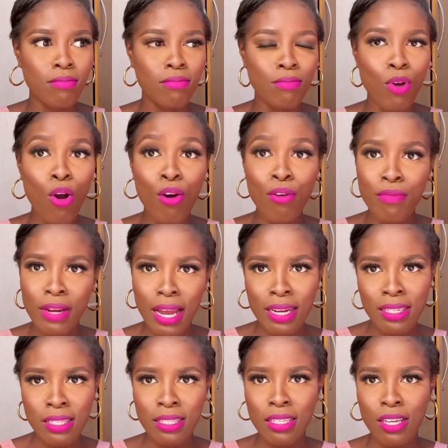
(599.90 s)

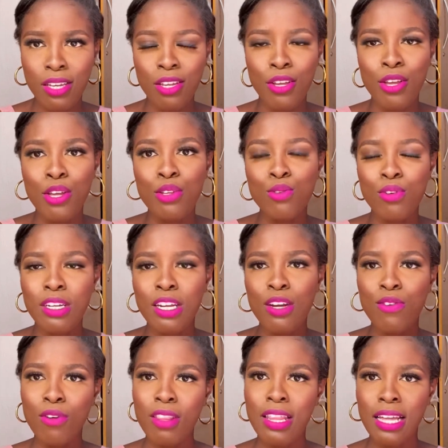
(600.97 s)
unrealistic. So they
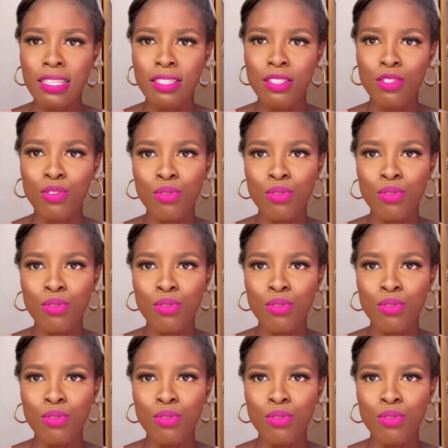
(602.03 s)
know that you